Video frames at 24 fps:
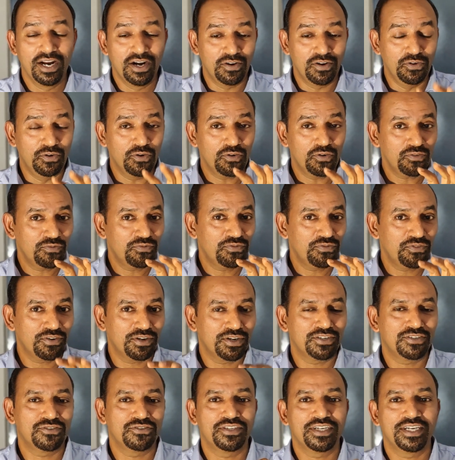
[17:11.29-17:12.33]
Don't
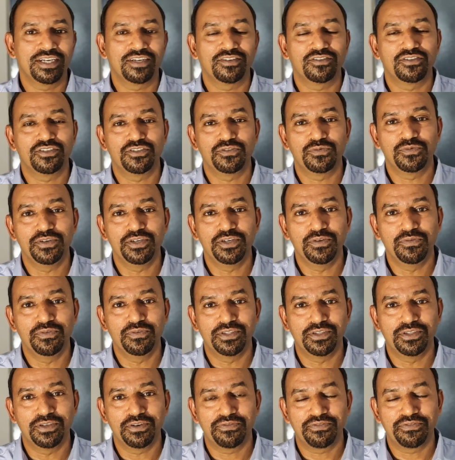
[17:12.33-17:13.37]
forget to share this video with
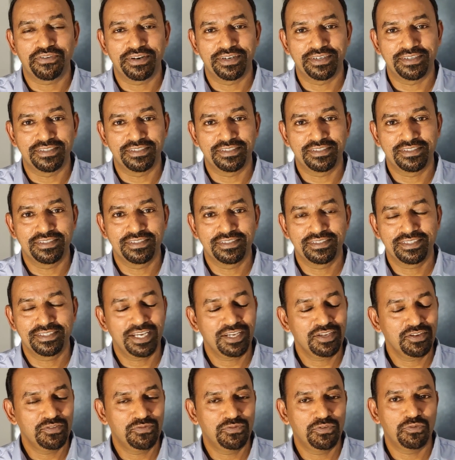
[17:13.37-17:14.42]
your friends.
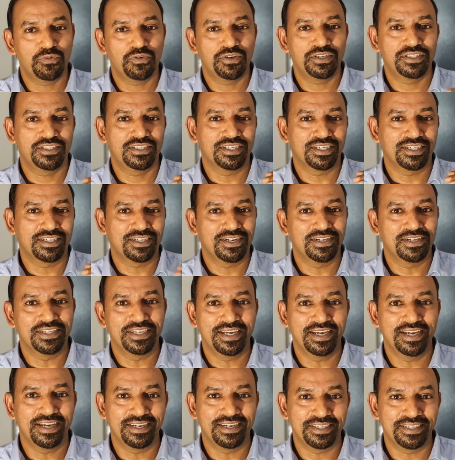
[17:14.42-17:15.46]
Thank you for watching till the
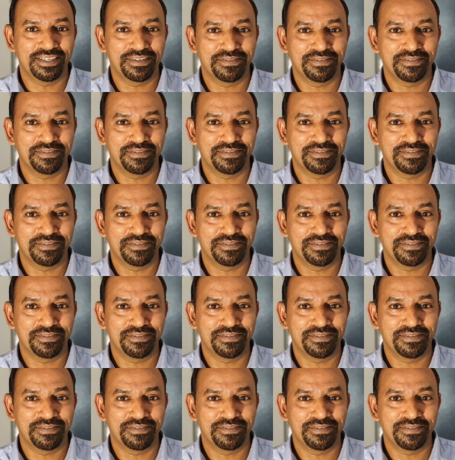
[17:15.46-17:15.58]
end.